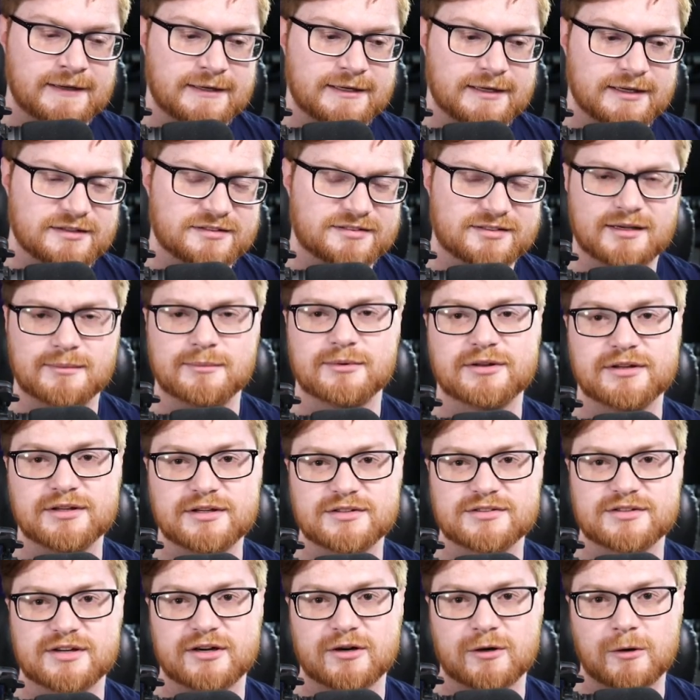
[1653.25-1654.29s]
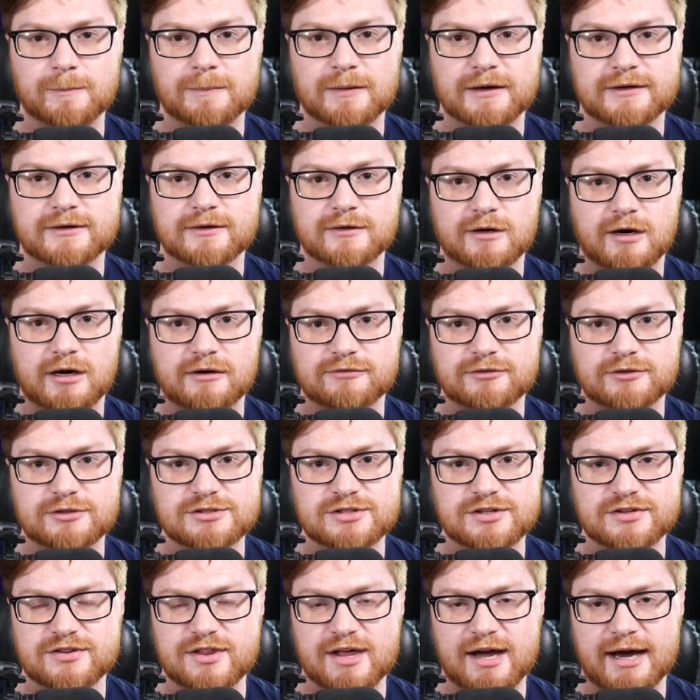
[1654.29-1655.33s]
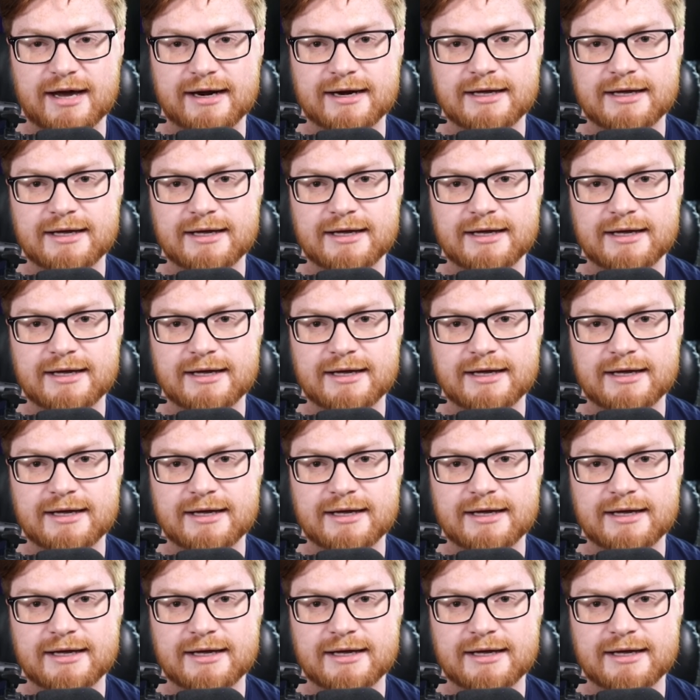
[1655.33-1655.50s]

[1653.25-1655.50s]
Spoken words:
And some of these, I hope I could offer just that.